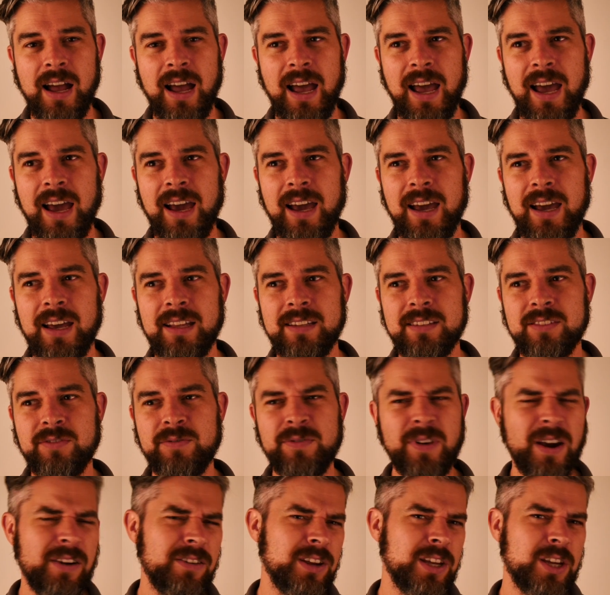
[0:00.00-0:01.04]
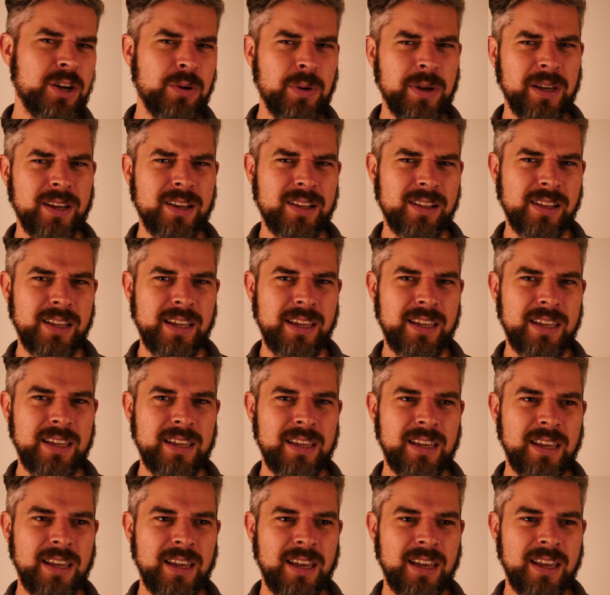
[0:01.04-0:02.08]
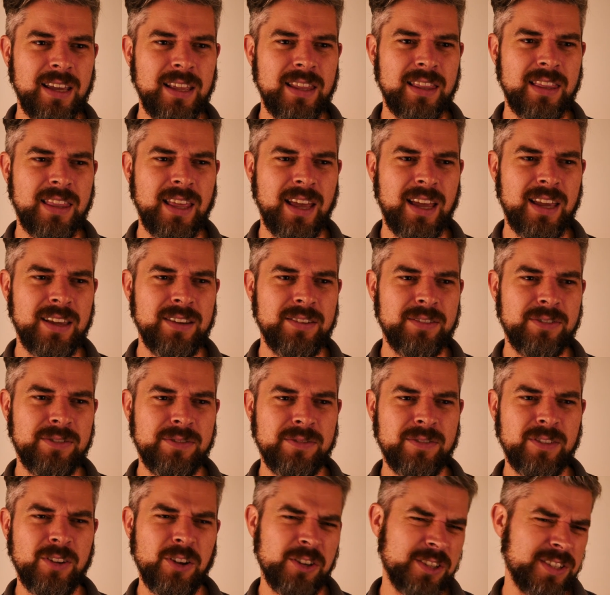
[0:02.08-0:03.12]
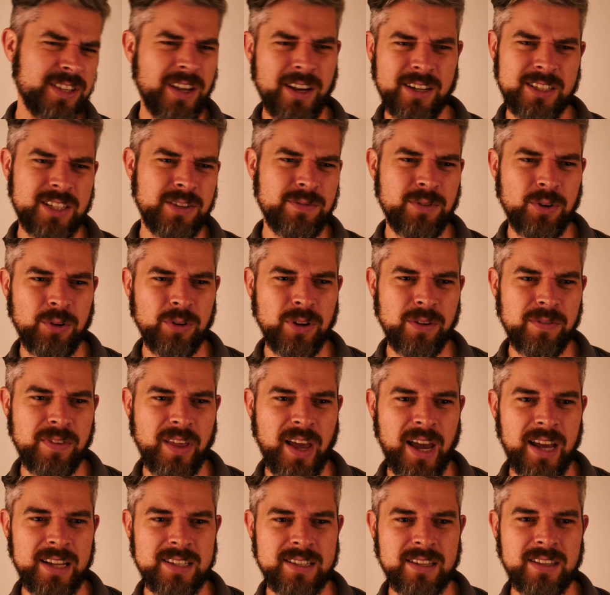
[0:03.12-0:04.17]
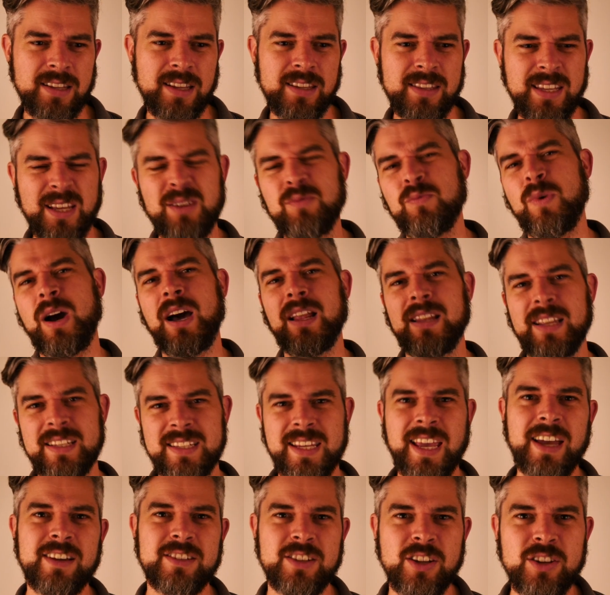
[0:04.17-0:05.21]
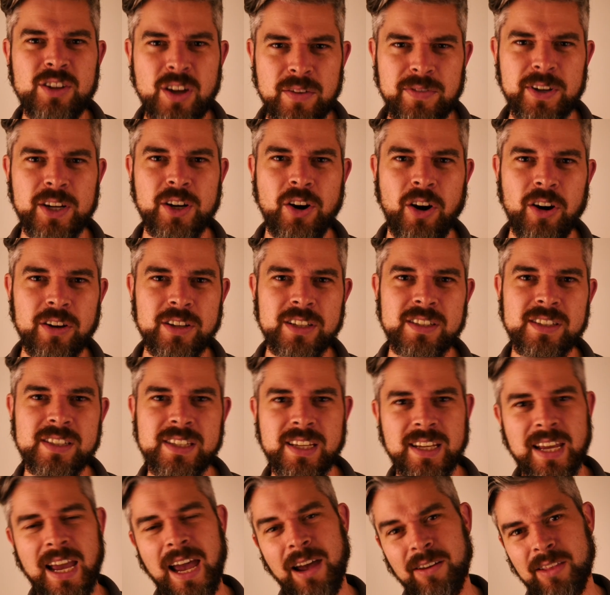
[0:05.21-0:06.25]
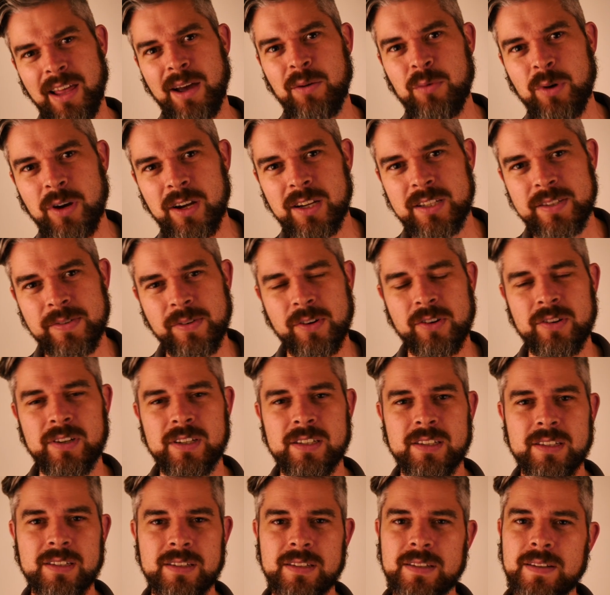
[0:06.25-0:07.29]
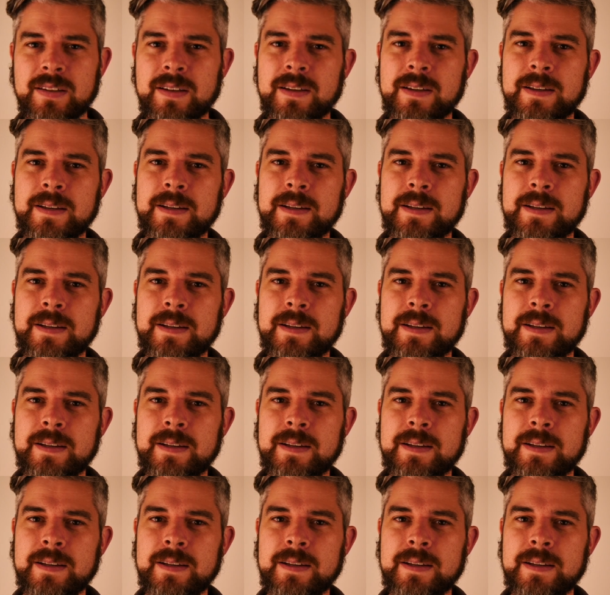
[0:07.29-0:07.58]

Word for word: And very quickly, they've lost sight of all of that and they think, well, let's get us another god and see how that works for us.